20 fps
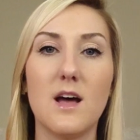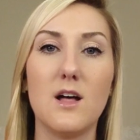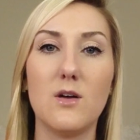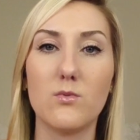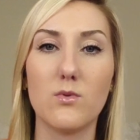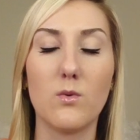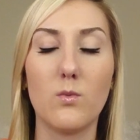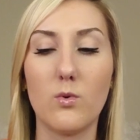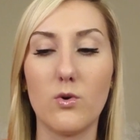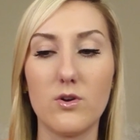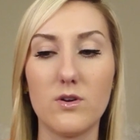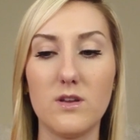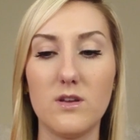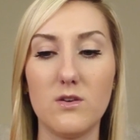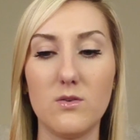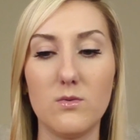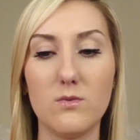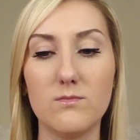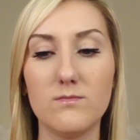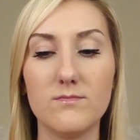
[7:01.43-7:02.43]
I'll reward
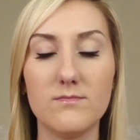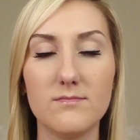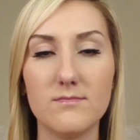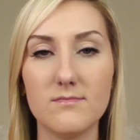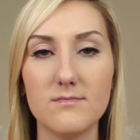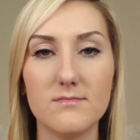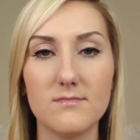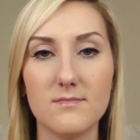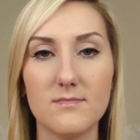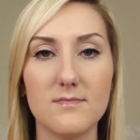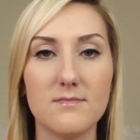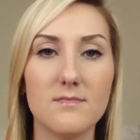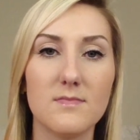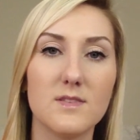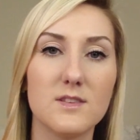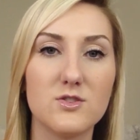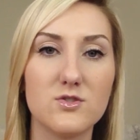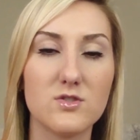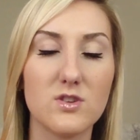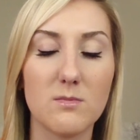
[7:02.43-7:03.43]
you.
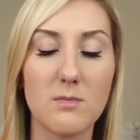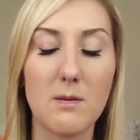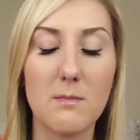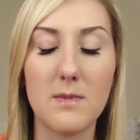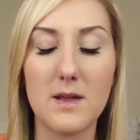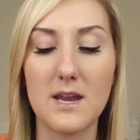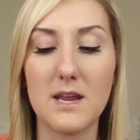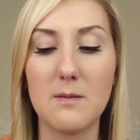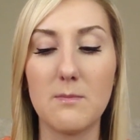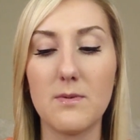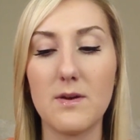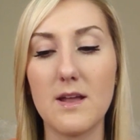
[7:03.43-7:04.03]
She's talking about money,